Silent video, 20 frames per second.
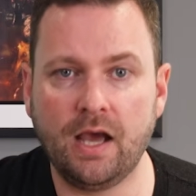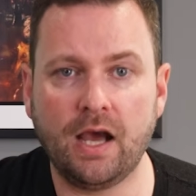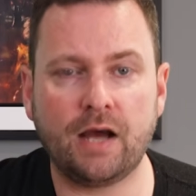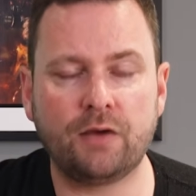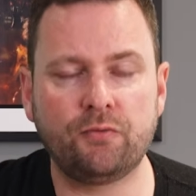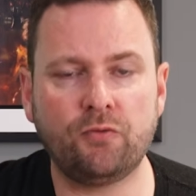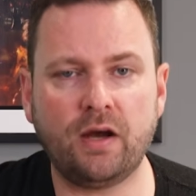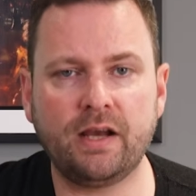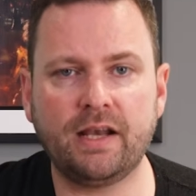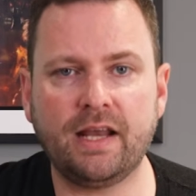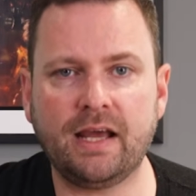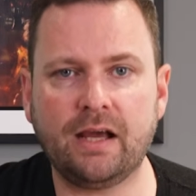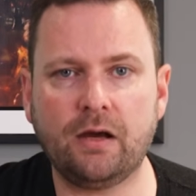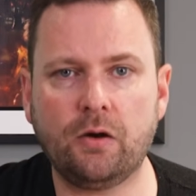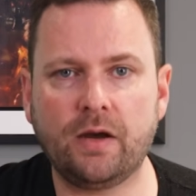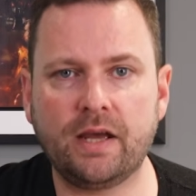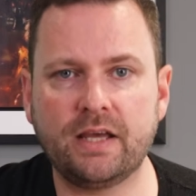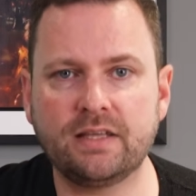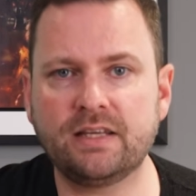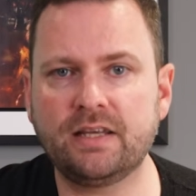And right
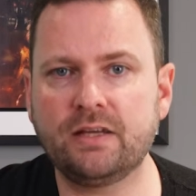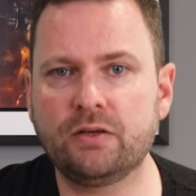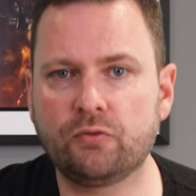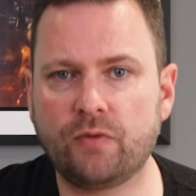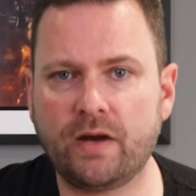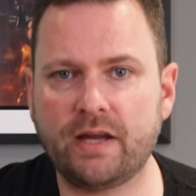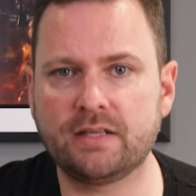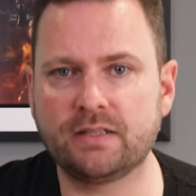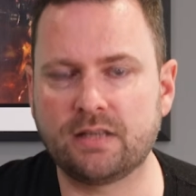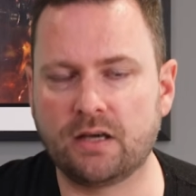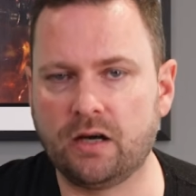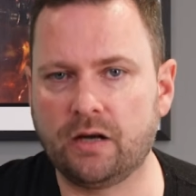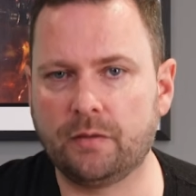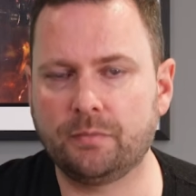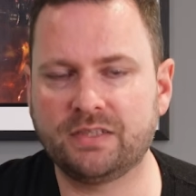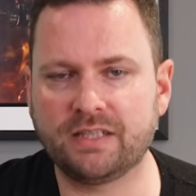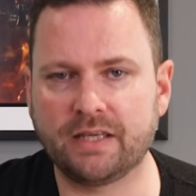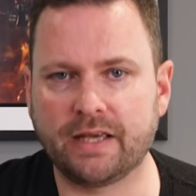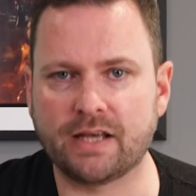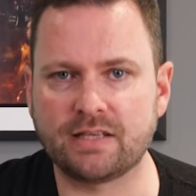now is a great time
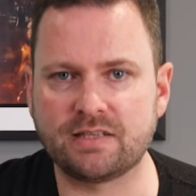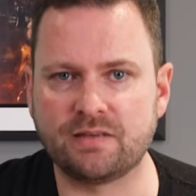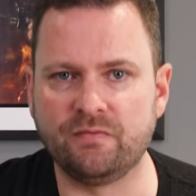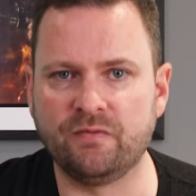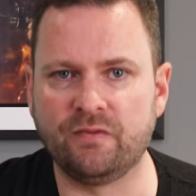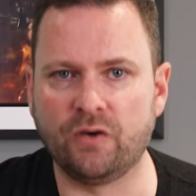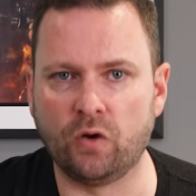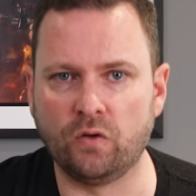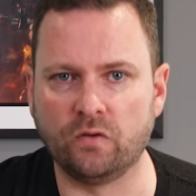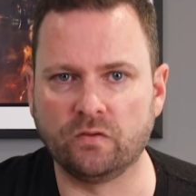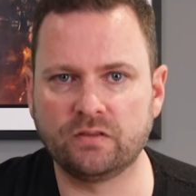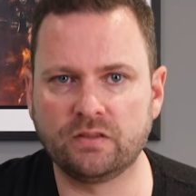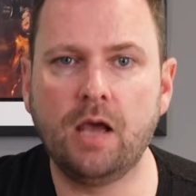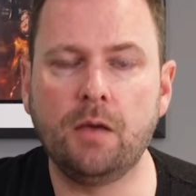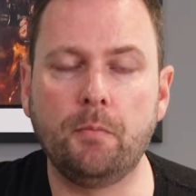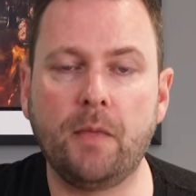to get involved.